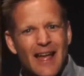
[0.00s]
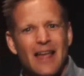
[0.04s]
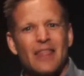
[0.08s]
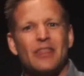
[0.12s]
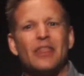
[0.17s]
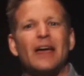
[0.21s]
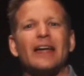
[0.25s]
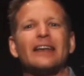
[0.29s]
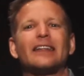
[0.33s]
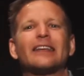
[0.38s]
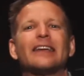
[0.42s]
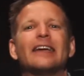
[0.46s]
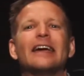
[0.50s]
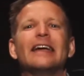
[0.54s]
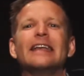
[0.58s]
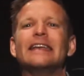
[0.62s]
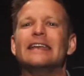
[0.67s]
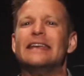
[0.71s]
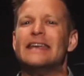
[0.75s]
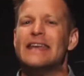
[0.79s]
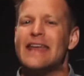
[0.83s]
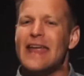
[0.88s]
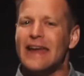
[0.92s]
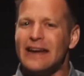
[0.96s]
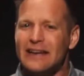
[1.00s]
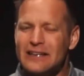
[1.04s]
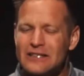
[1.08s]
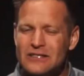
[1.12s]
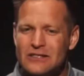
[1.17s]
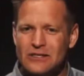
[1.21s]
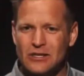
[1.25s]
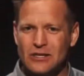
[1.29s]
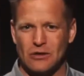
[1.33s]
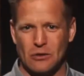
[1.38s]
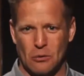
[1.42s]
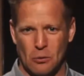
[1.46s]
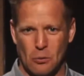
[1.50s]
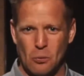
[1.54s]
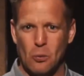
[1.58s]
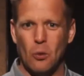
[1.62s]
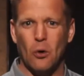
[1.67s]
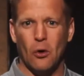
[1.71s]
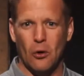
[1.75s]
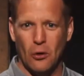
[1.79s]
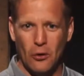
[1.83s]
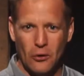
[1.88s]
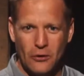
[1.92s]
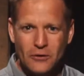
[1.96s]
that connect to the
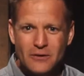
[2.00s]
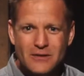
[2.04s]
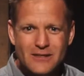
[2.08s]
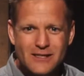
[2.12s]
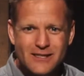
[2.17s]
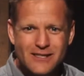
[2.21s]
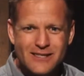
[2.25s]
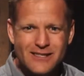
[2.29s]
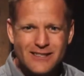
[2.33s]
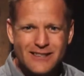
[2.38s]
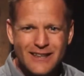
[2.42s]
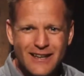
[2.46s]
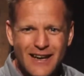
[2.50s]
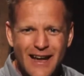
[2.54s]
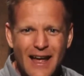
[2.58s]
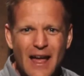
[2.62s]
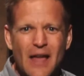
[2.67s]
words